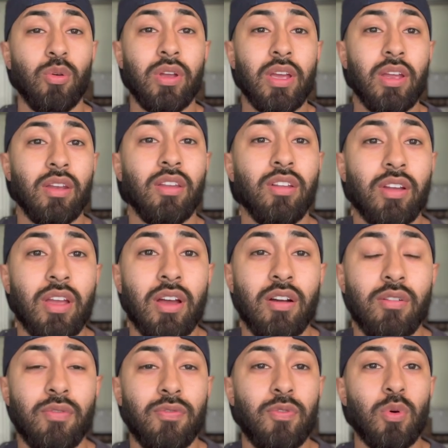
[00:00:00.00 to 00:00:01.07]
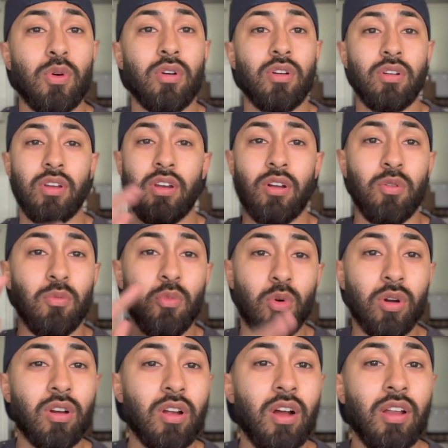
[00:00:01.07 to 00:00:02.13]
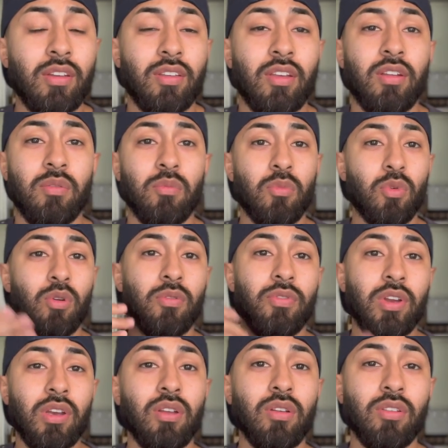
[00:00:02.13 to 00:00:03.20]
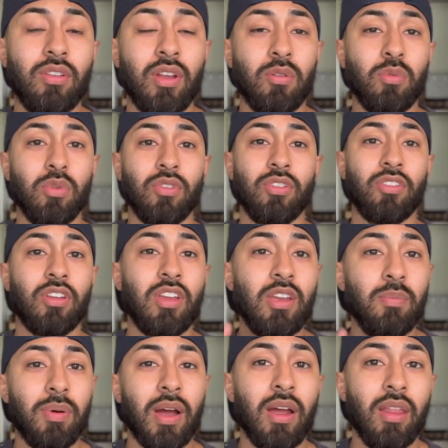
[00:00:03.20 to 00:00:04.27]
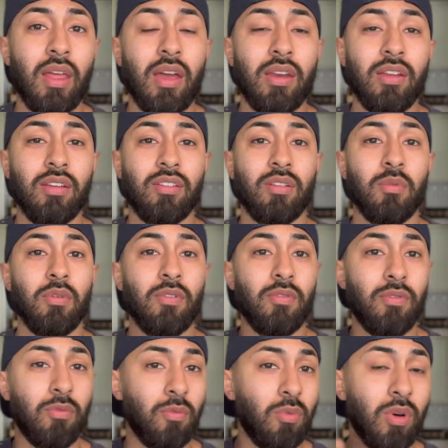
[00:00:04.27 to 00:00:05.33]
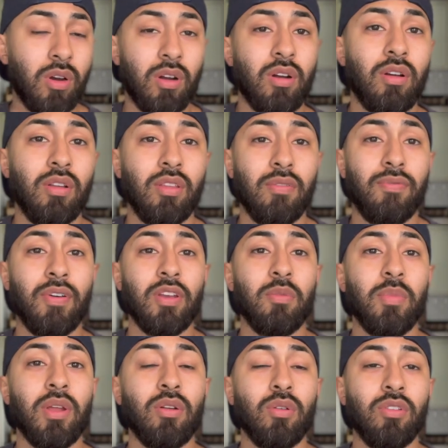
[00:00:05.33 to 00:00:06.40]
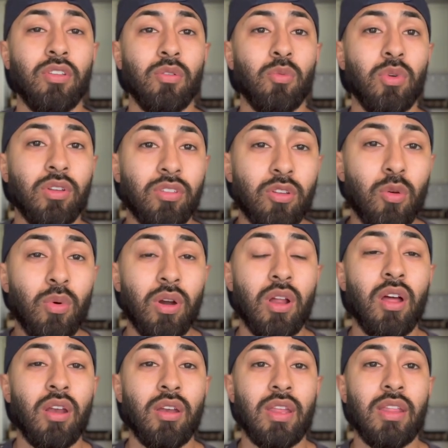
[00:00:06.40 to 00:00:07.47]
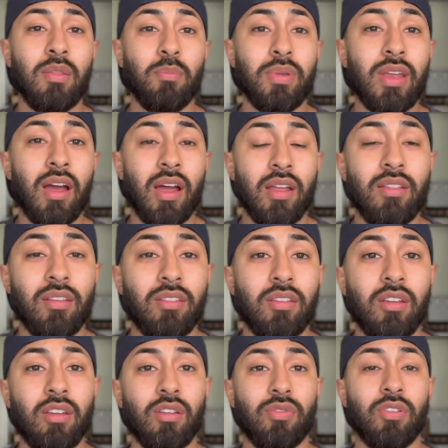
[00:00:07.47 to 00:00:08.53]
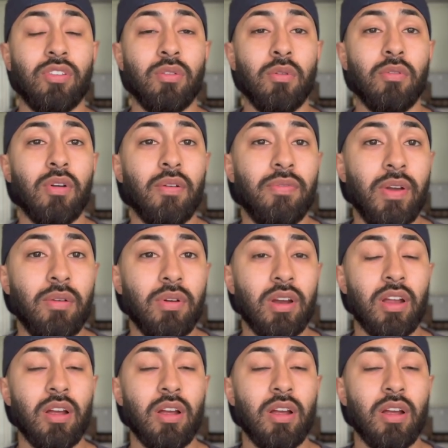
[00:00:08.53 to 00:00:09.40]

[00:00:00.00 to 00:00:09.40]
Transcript: again, look out for, you know, more content, more videos that will just keep highlighting some of what are the fundamentals and what's going on in behind the scenes for some of our favorite